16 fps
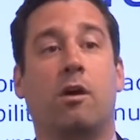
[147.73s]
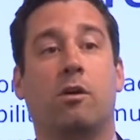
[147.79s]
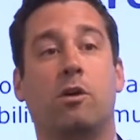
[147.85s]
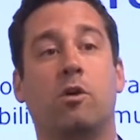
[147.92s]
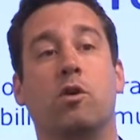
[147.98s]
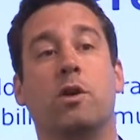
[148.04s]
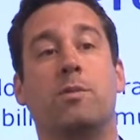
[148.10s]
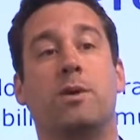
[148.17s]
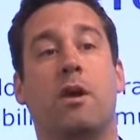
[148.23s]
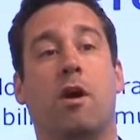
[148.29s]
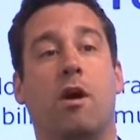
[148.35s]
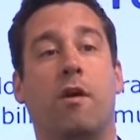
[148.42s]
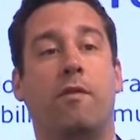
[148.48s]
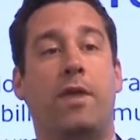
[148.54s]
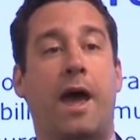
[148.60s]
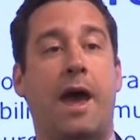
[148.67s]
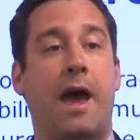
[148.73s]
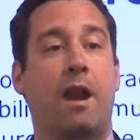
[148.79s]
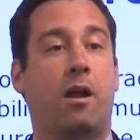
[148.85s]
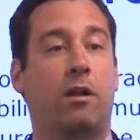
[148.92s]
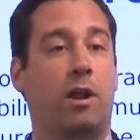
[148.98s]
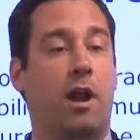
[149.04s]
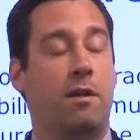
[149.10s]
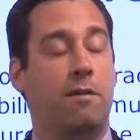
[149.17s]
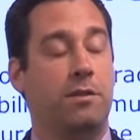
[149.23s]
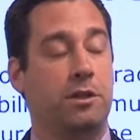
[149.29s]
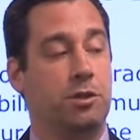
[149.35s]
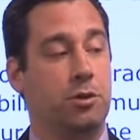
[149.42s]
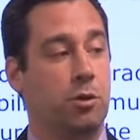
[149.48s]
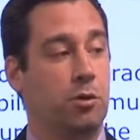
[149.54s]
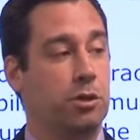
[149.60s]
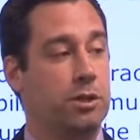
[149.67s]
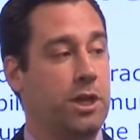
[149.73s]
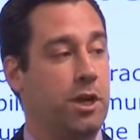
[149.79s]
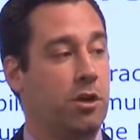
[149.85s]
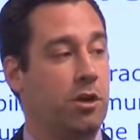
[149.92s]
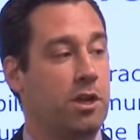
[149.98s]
going beyond that, a lot of the tools here